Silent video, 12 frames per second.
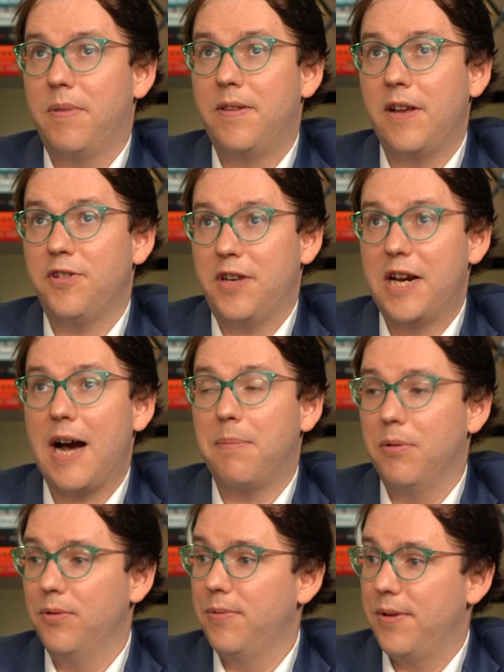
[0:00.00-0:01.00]
potentially
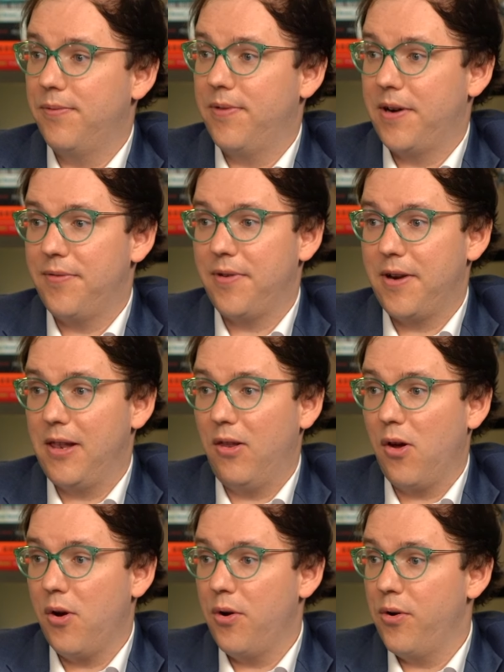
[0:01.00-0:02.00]
coupled with very, very
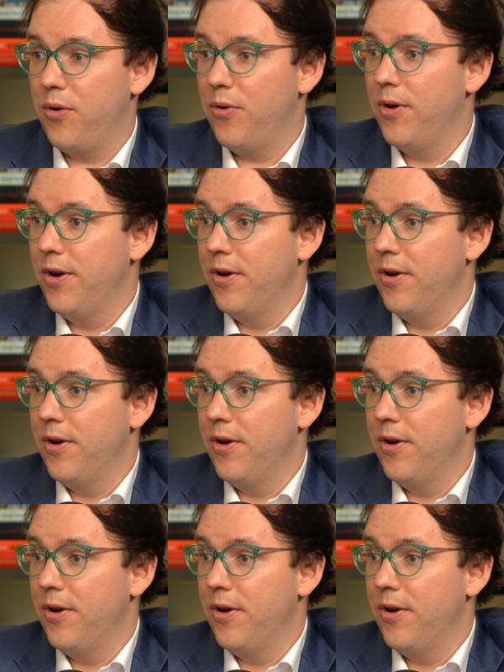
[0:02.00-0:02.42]
low